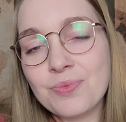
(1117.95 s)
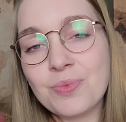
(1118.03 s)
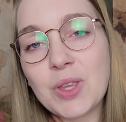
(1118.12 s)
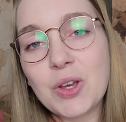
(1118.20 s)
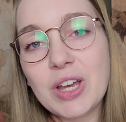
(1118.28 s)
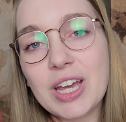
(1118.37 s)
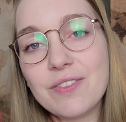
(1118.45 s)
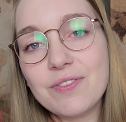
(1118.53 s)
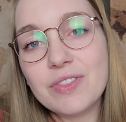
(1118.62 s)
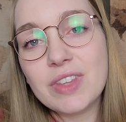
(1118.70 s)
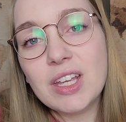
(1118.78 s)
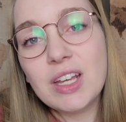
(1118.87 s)
Okay.
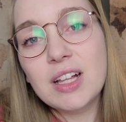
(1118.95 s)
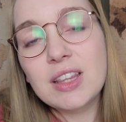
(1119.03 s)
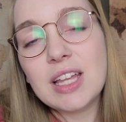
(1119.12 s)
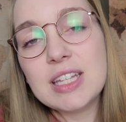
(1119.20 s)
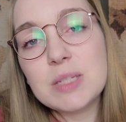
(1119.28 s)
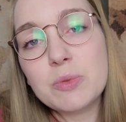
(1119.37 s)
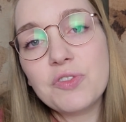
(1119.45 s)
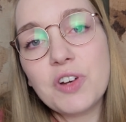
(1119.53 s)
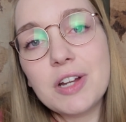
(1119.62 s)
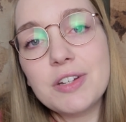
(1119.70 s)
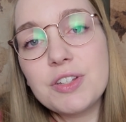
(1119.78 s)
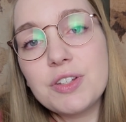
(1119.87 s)
Let's move on
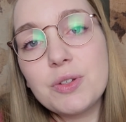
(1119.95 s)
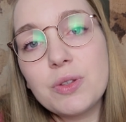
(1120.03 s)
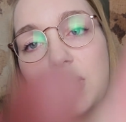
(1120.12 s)
to the